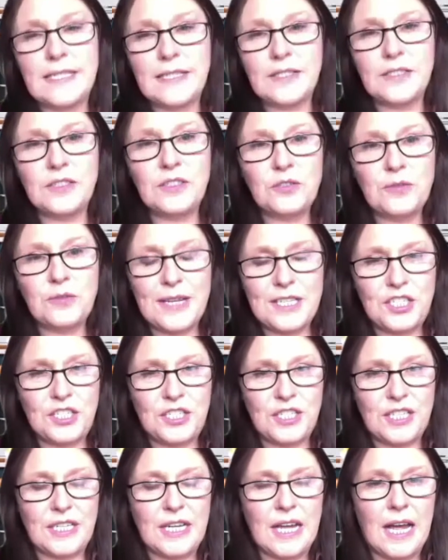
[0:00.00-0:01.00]
Good
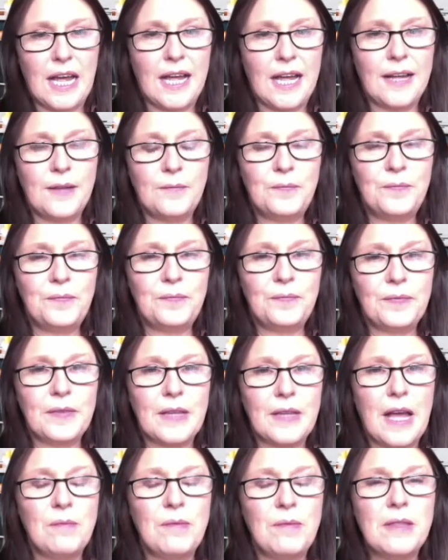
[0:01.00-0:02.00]
question. I
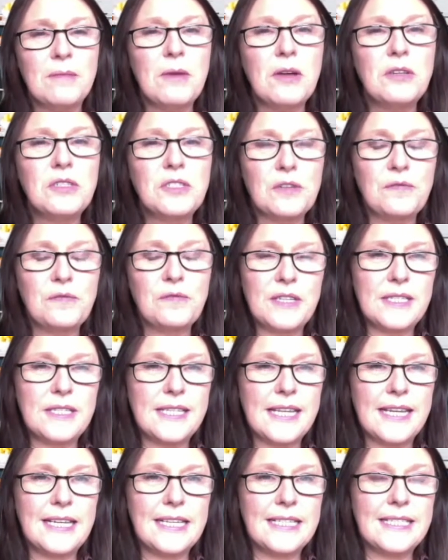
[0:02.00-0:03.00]
mean, the most obvious
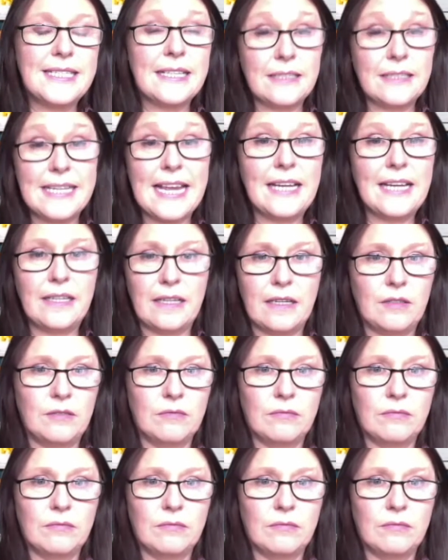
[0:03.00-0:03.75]
thing is they'll tell you.